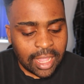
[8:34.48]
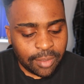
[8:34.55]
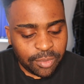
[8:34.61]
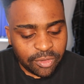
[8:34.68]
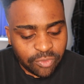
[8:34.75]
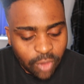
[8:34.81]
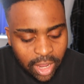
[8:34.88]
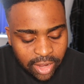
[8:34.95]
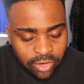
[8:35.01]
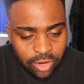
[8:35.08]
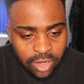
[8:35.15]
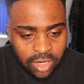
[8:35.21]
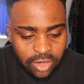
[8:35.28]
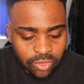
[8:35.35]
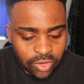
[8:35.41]
Before I
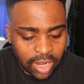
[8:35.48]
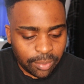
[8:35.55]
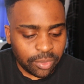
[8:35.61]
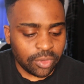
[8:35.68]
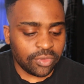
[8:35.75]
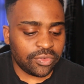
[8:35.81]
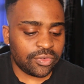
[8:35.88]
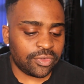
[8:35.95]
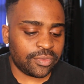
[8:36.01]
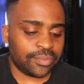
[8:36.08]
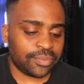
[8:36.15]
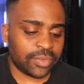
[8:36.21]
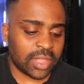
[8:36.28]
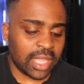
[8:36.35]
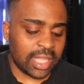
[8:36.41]
wrap
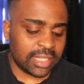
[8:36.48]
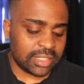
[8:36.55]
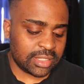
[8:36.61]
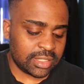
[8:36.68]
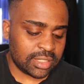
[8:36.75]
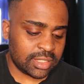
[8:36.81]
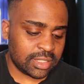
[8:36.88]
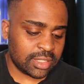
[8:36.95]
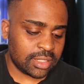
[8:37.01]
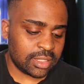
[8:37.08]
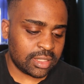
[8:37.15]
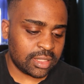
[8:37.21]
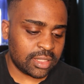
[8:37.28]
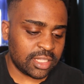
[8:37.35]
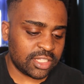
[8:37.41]
off, guys,
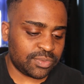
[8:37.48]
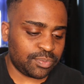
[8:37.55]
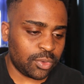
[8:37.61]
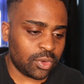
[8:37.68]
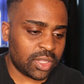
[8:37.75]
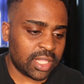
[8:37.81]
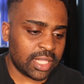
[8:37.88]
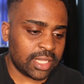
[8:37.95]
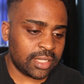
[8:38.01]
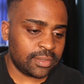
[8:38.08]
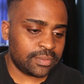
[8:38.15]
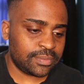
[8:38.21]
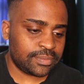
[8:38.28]
this book here